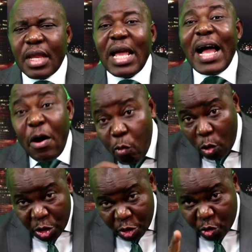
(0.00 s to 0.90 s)
I
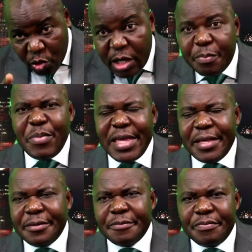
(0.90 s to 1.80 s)
want you to help me.
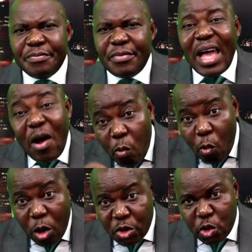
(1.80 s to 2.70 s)
I
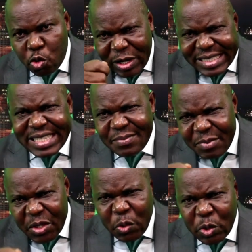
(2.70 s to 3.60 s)
want you to assist
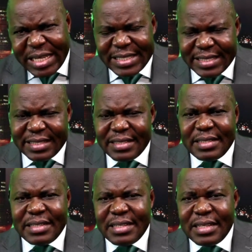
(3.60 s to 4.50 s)
me through this.
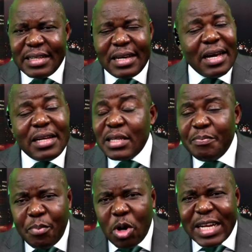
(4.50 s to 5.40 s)
It is
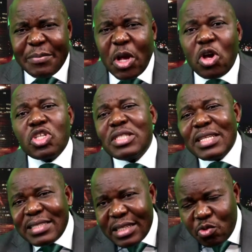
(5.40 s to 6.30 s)
important because
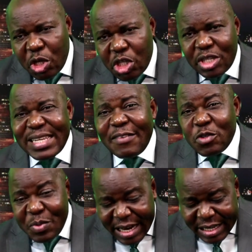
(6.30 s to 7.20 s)
these situations have to
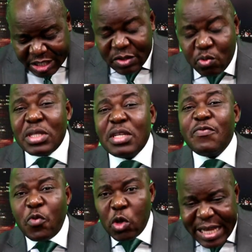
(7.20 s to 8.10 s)
be addressed within
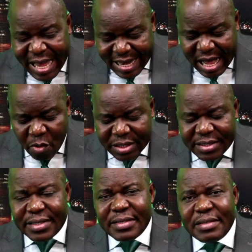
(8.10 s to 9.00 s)
48
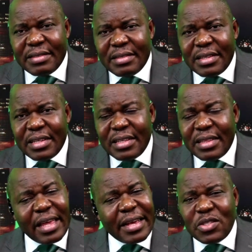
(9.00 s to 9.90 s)
hours.
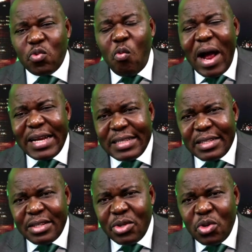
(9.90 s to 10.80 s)
There is one
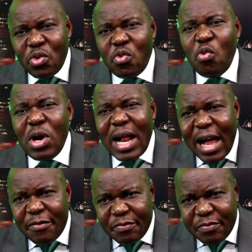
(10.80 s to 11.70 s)
who will
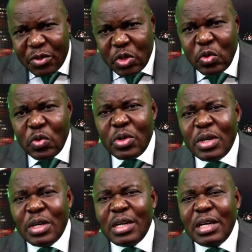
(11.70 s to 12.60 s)
have to
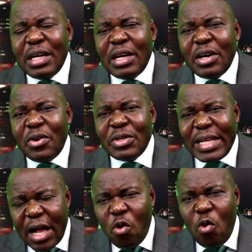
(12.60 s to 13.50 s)

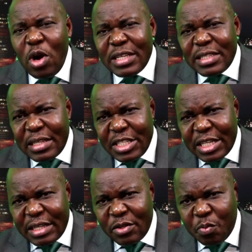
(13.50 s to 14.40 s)
undergo a
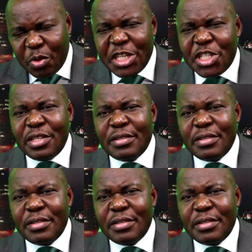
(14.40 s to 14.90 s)
surgical operation.